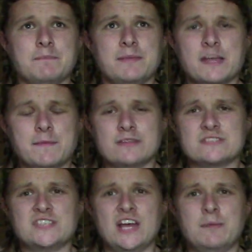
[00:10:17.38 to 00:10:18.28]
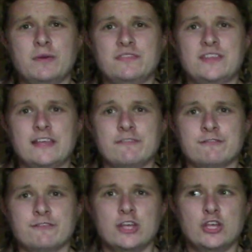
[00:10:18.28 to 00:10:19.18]
amounts of time when
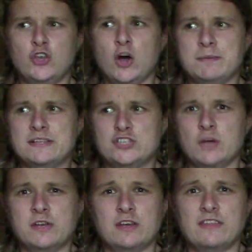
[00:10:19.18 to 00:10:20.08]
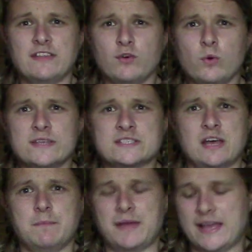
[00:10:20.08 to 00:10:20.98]
they've not been dominant, and they've always
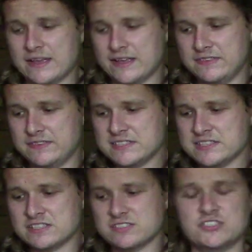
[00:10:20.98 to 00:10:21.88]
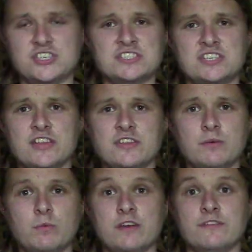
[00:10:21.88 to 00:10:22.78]
come back, and this is just
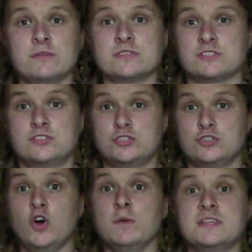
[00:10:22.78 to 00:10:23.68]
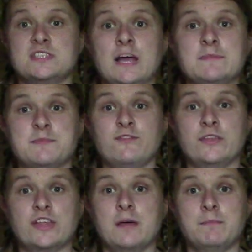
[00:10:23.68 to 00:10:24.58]
another one of those dormant times before
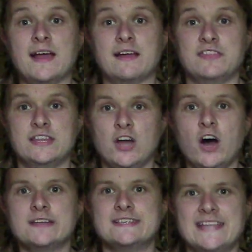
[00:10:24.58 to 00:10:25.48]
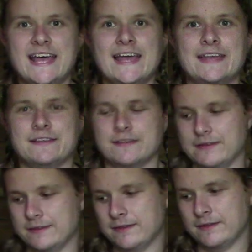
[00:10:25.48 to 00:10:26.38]
they come back. They're not dead.
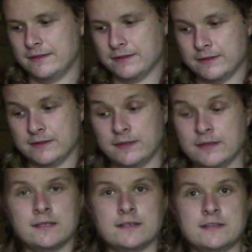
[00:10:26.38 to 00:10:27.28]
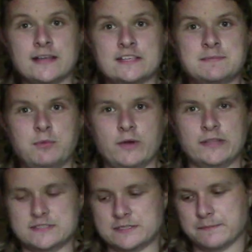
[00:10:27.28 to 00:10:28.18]
Next
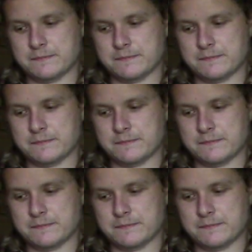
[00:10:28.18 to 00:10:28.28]
point.